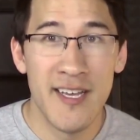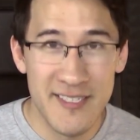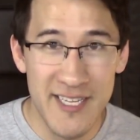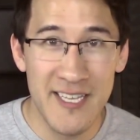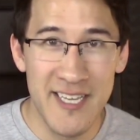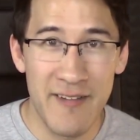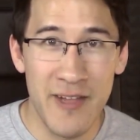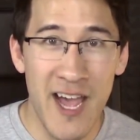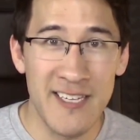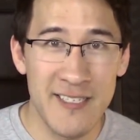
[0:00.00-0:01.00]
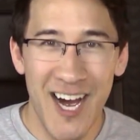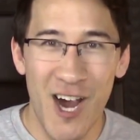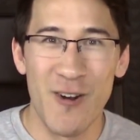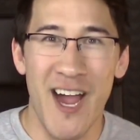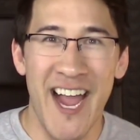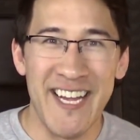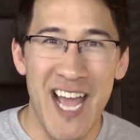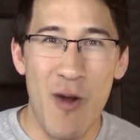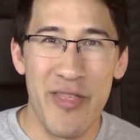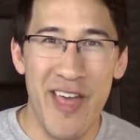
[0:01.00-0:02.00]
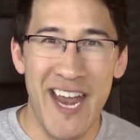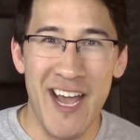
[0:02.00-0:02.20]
Stay safe, guys. All right, now with that